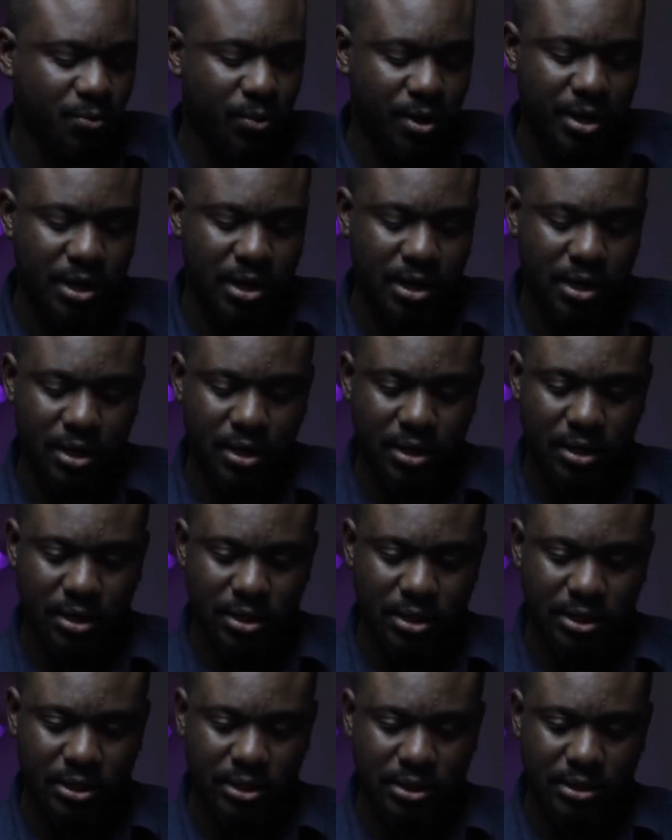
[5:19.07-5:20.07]
one
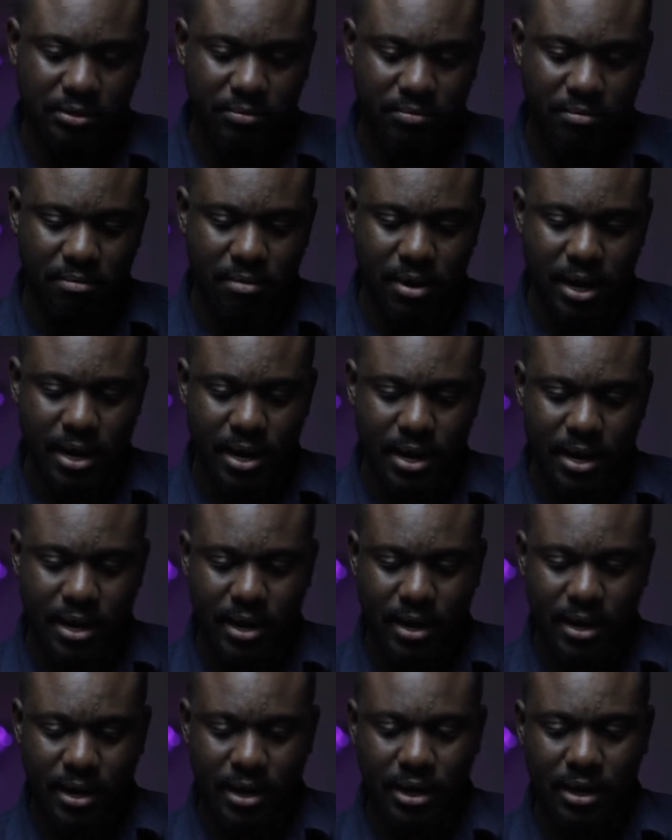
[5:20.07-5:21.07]
is
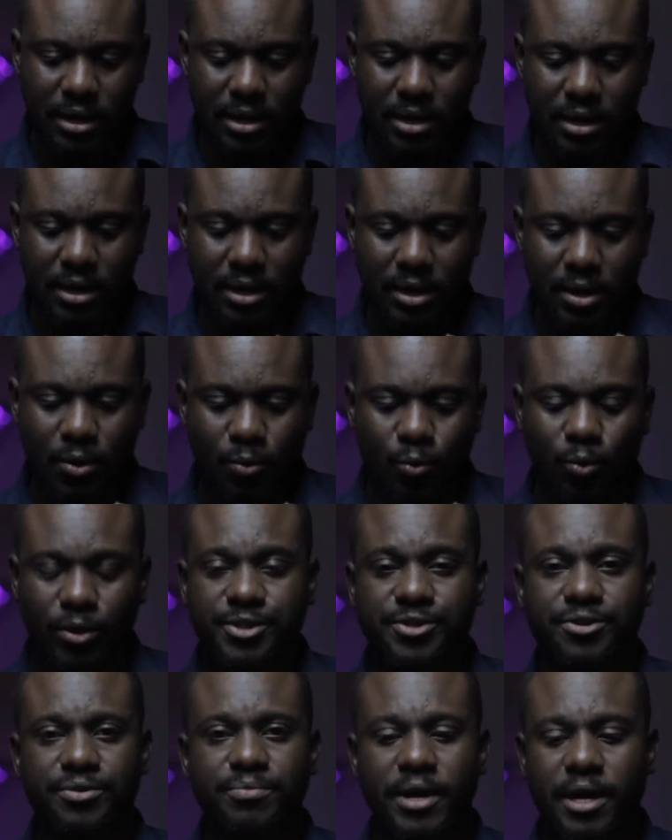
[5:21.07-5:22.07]
my
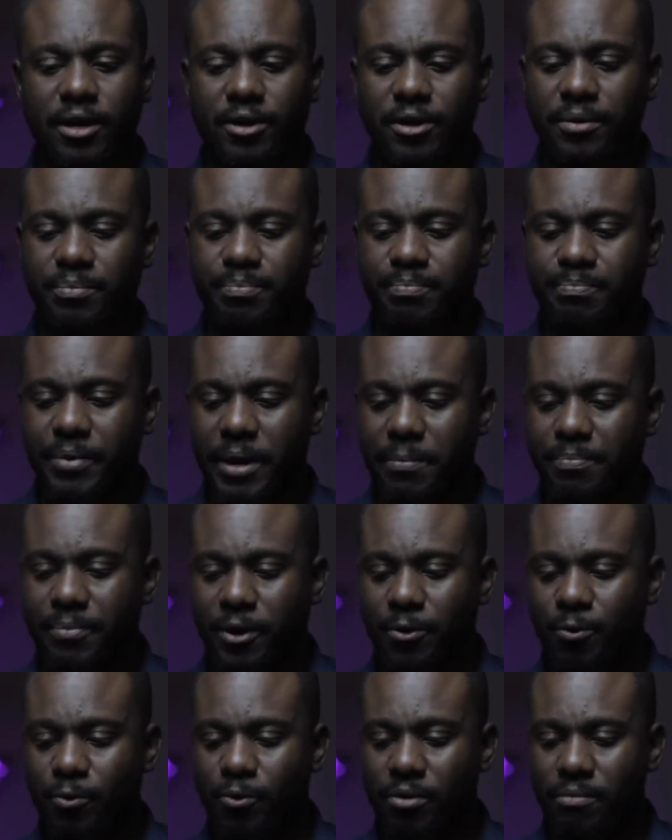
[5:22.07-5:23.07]
watermelon
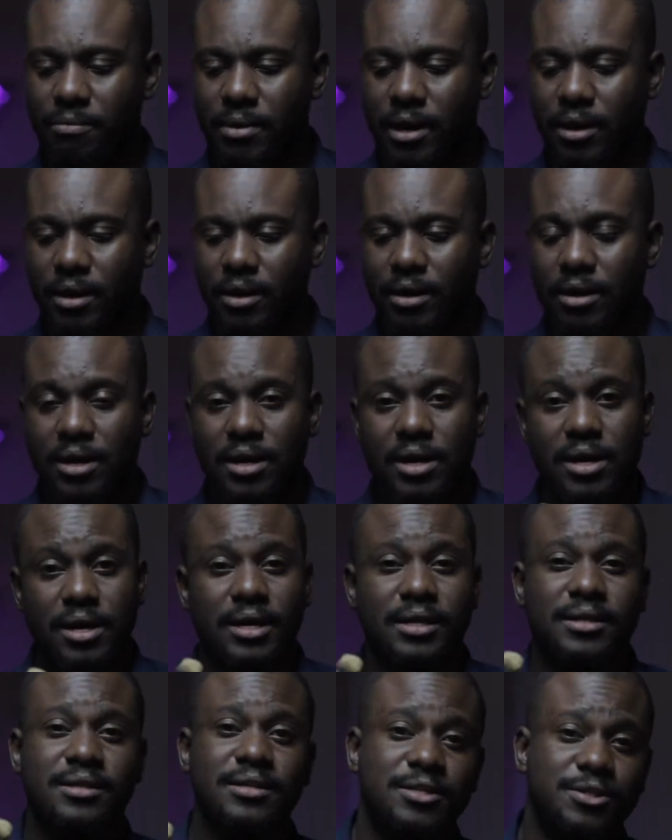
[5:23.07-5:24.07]
peperomia.
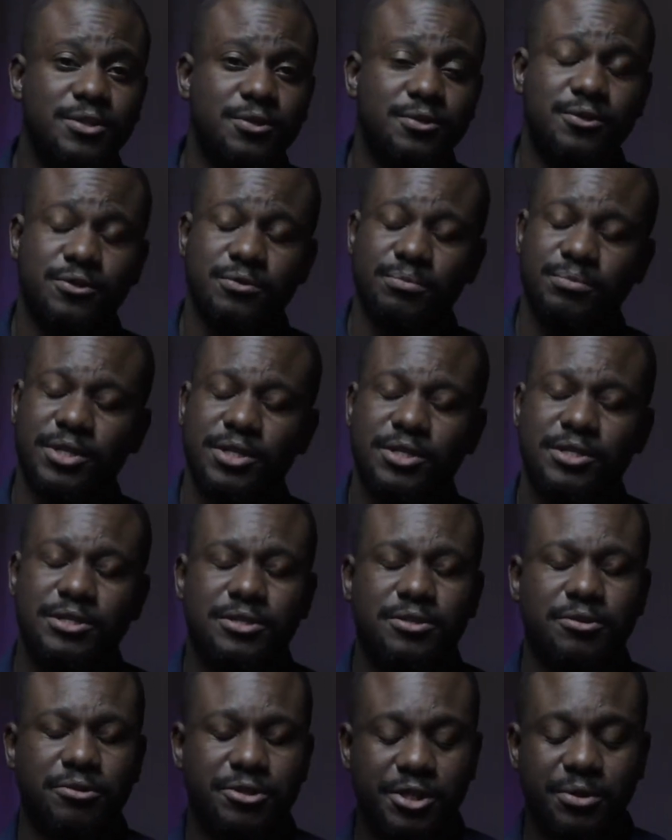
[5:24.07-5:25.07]
This used to be
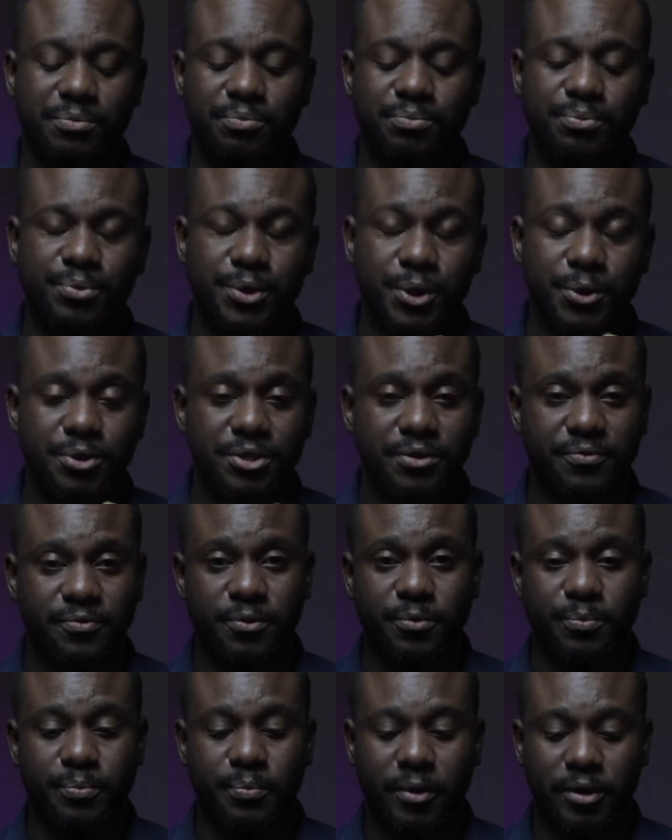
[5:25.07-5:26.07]
such a
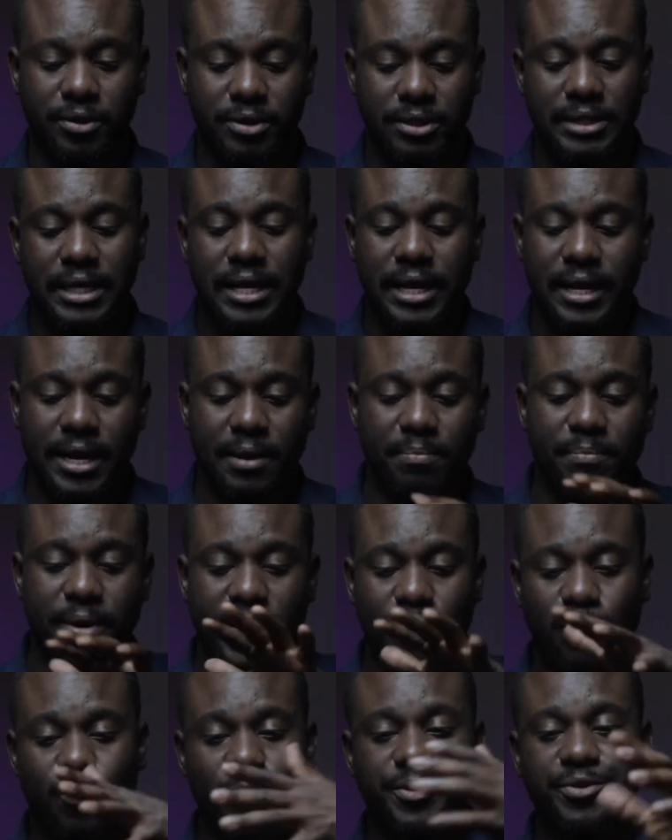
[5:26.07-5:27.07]
beautiful pot. Like,
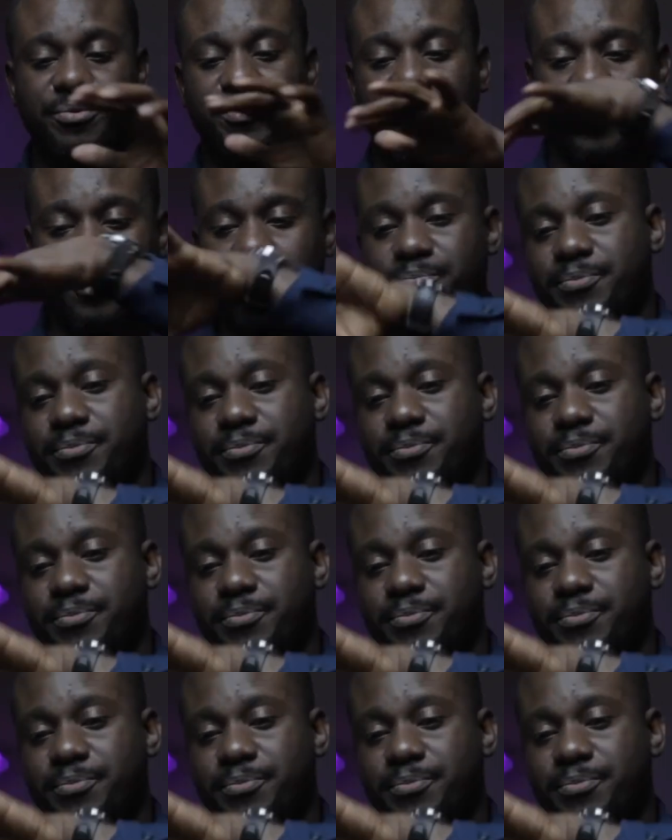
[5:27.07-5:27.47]
my watermelon